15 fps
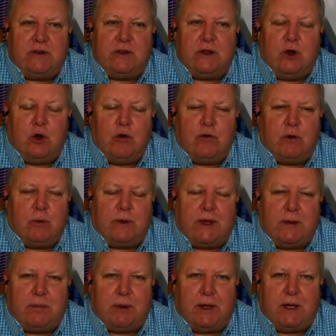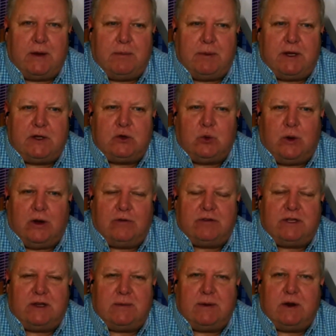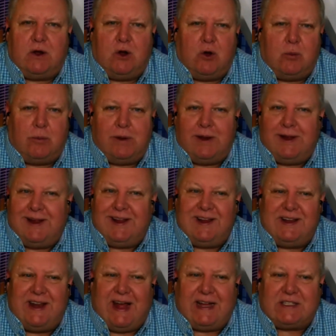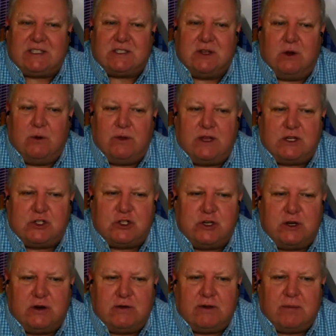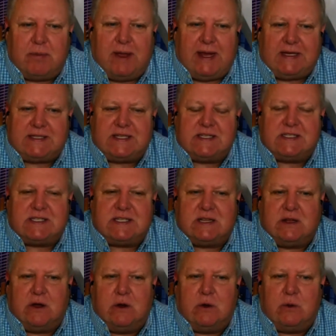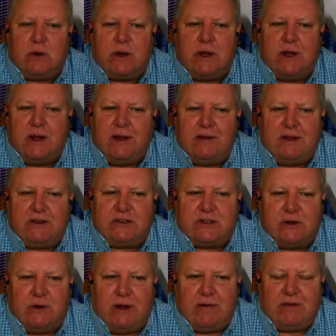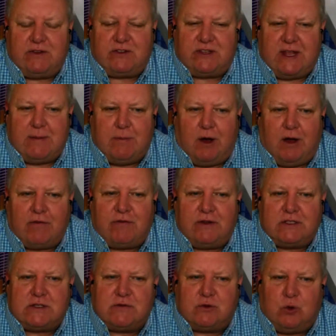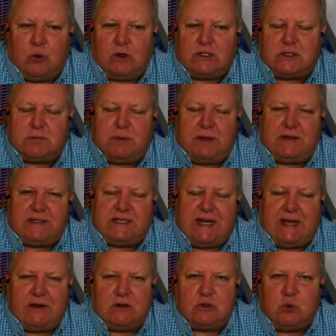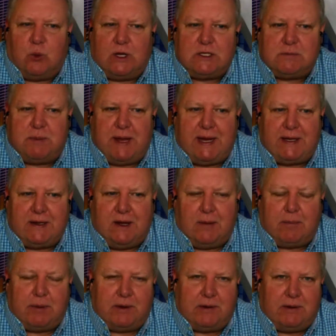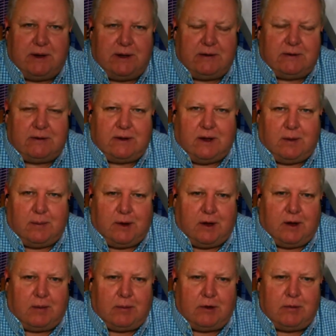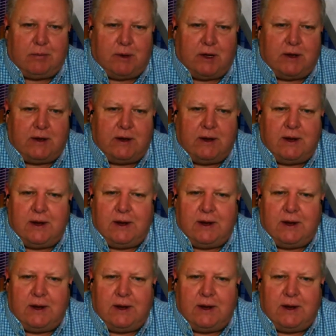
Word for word: to the over when they played a Big 12 team at home. Not so this year. The pace has slowed. They still have the same offense, of course. Sanders was banged up and, and Chuba Hubbard, but